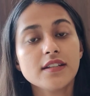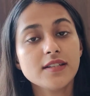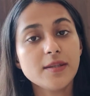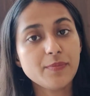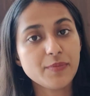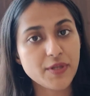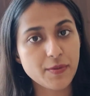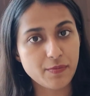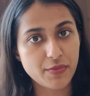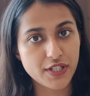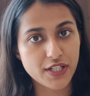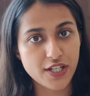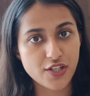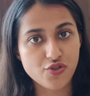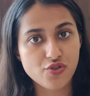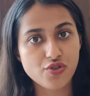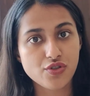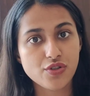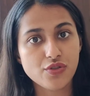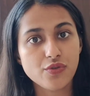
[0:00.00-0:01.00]
the
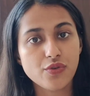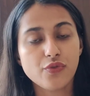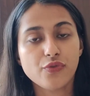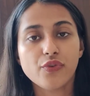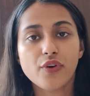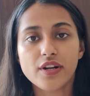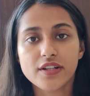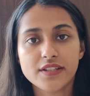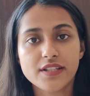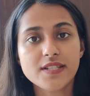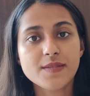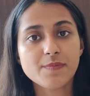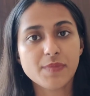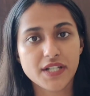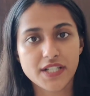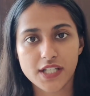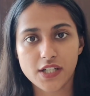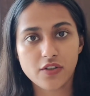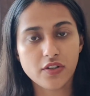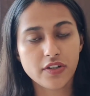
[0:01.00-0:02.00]
preparation for this
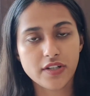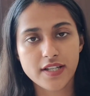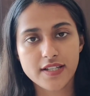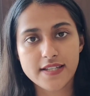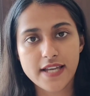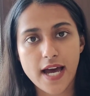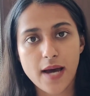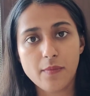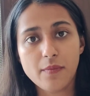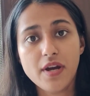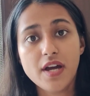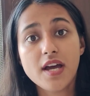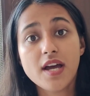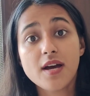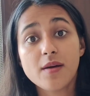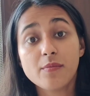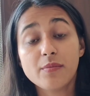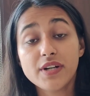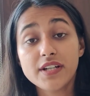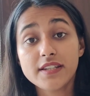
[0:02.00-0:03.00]
particular exam,
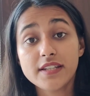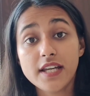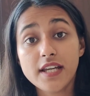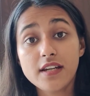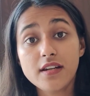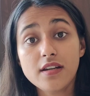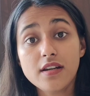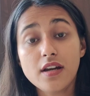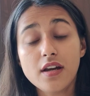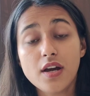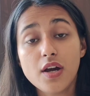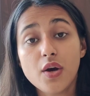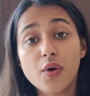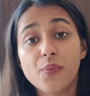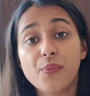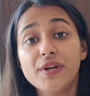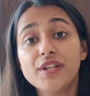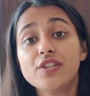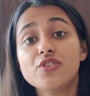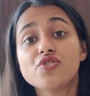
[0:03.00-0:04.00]
but then
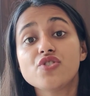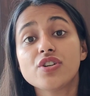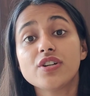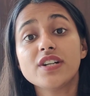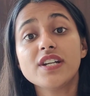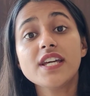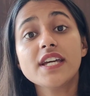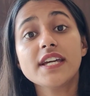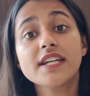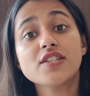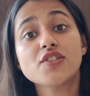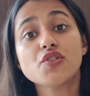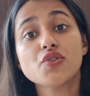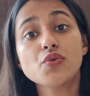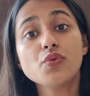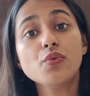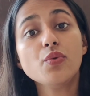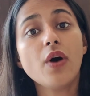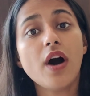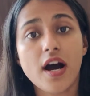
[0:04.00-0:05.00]
when the journey gets
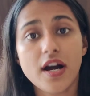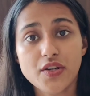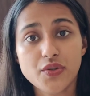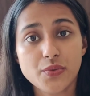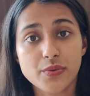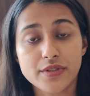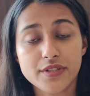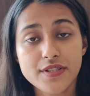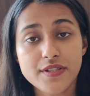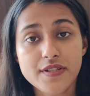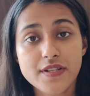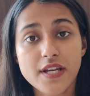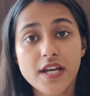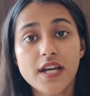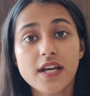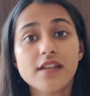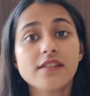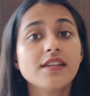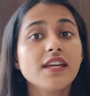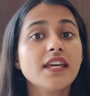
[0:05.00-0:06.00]
too
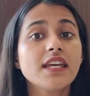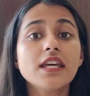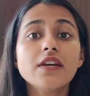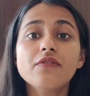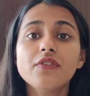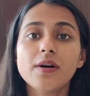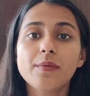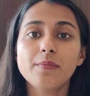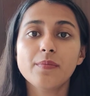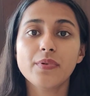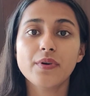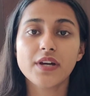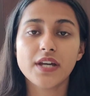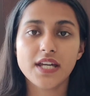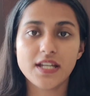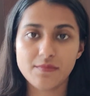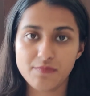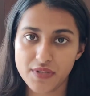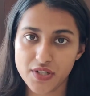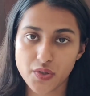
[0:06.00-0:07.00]
arduous, they give up
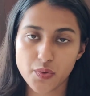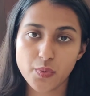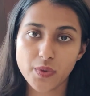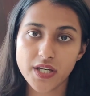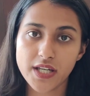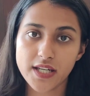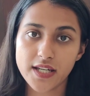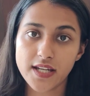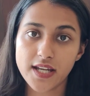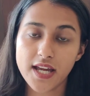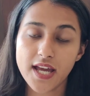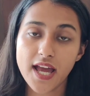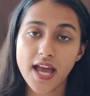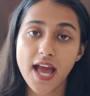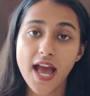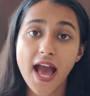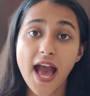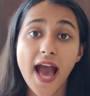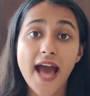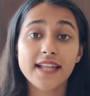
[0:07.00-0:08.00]
in between.
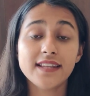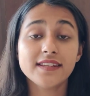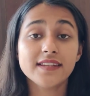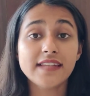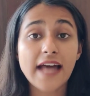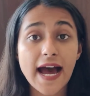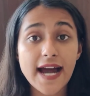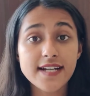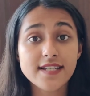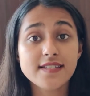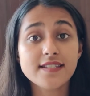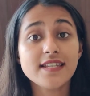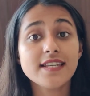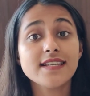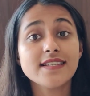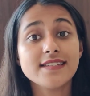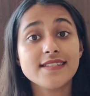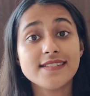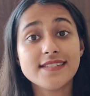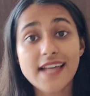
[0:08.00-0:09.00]
And that's
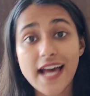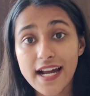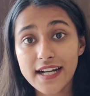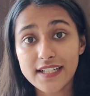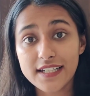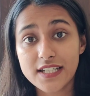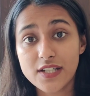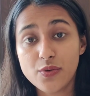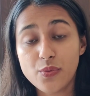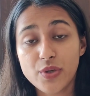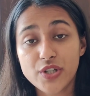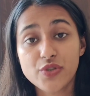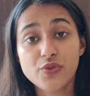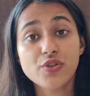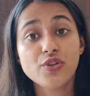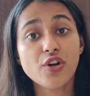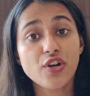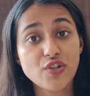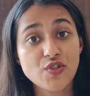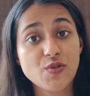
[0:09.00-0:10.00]
exactly what
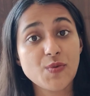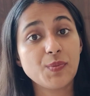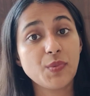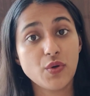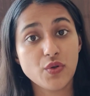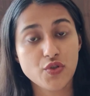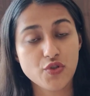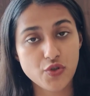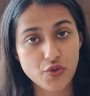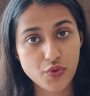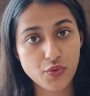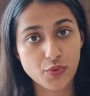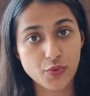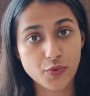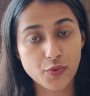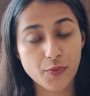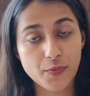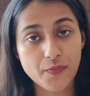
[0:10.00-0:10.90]
you're not supposed to do.